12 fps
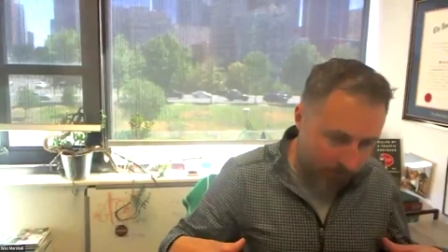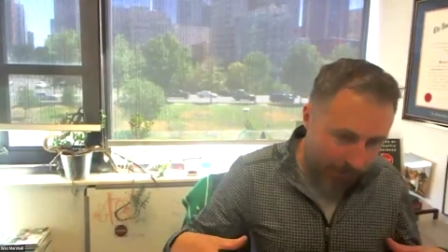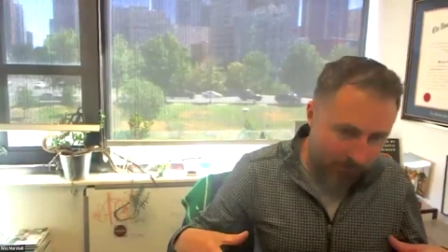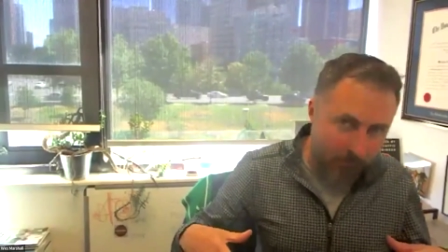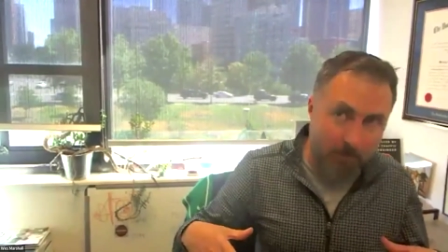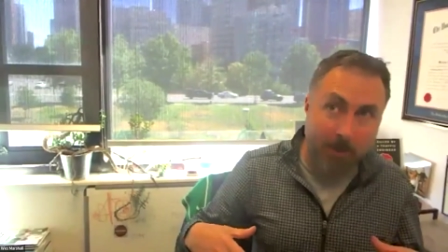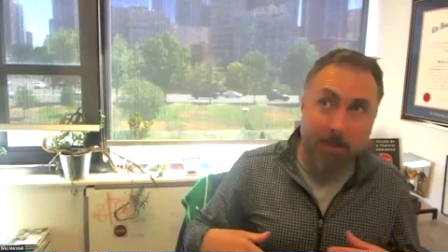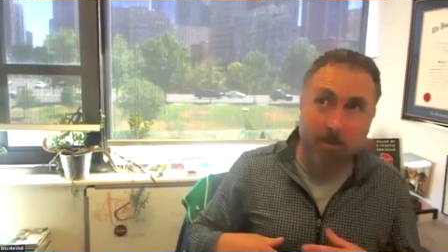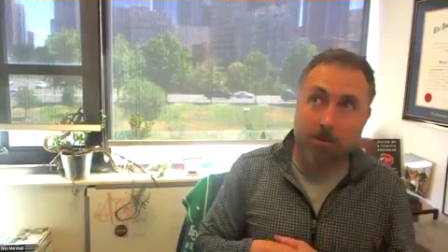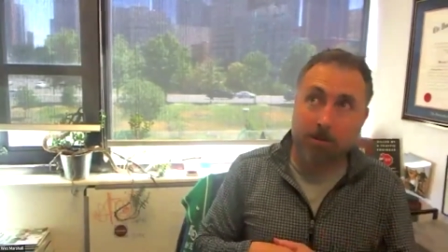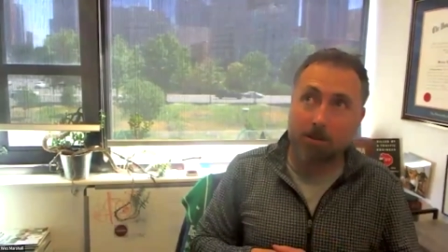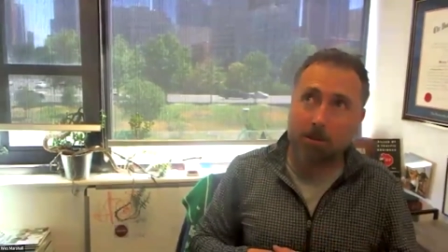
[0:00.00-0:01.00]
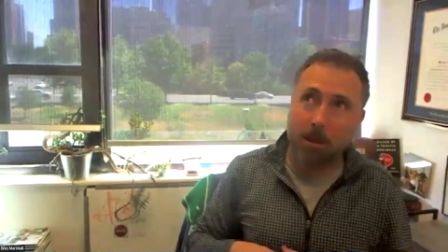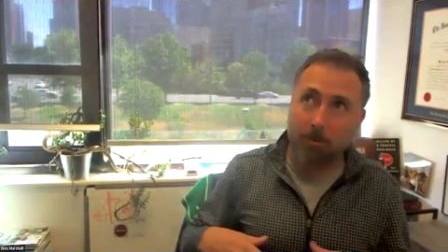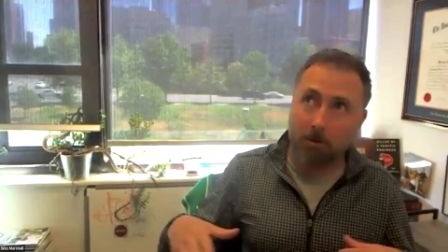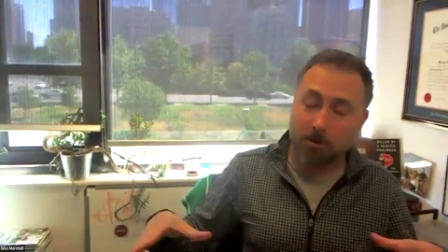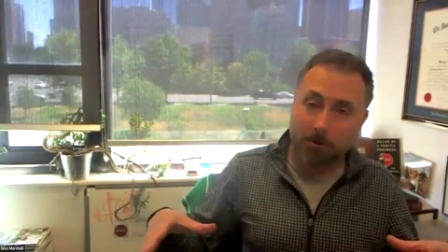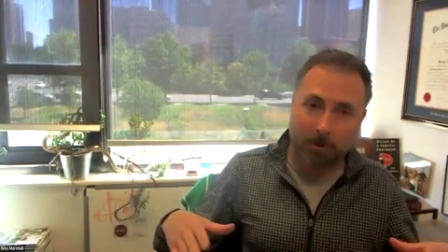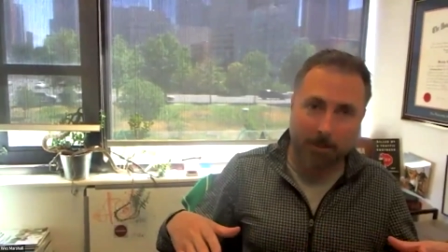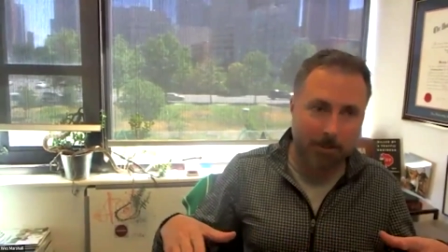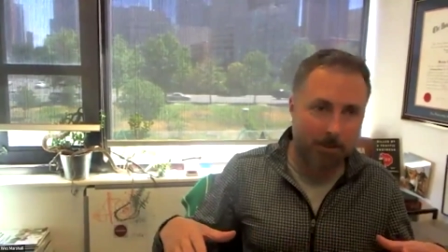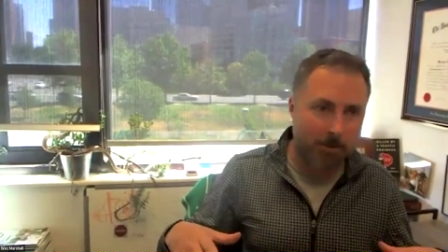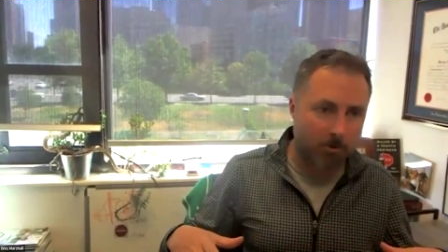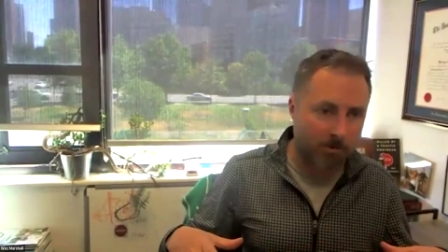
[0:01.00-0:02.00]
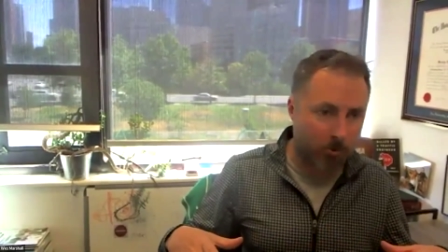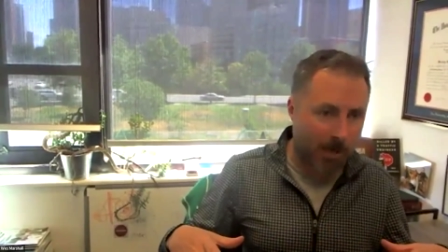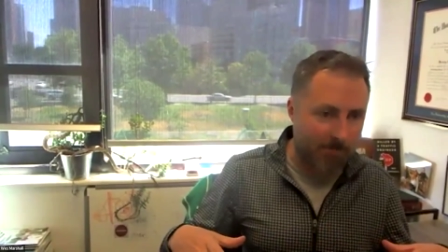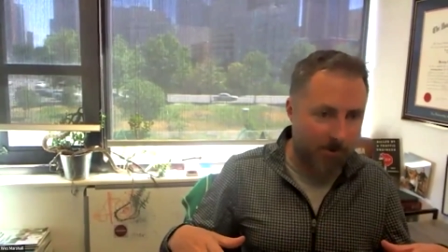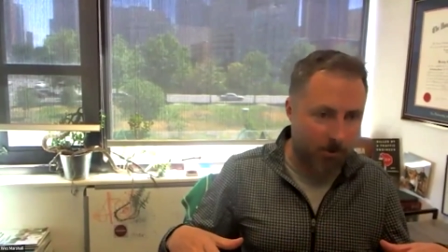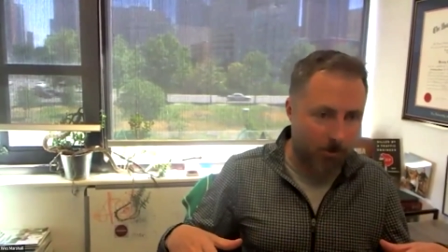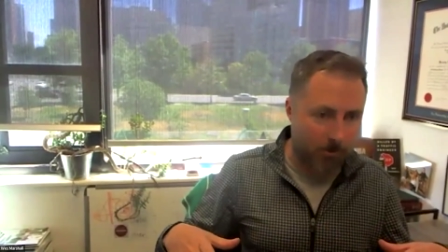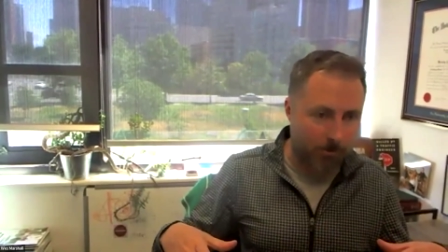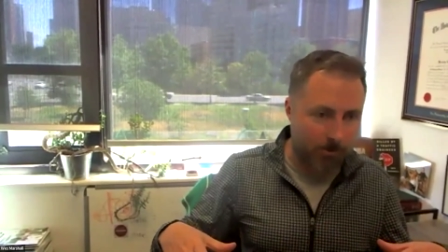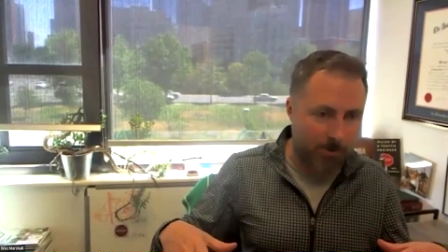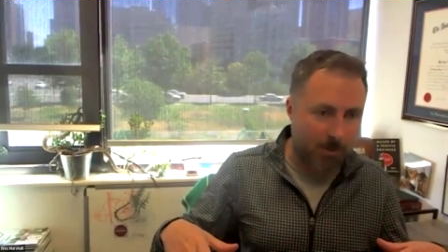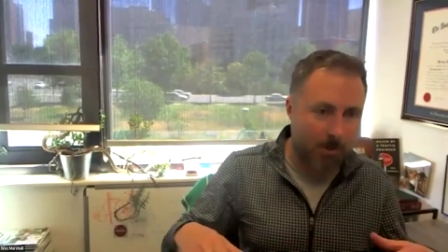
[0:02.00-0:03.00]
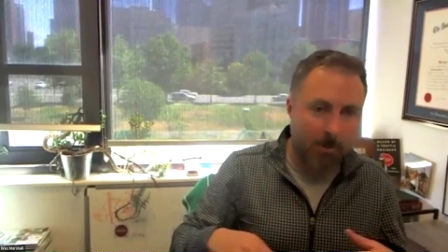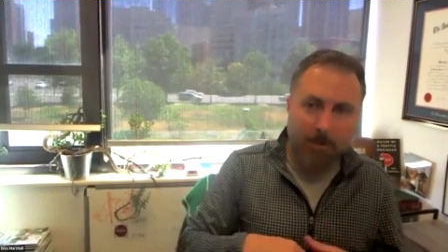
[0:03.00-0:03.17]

Denver last summer was putting in these sort of traffic circles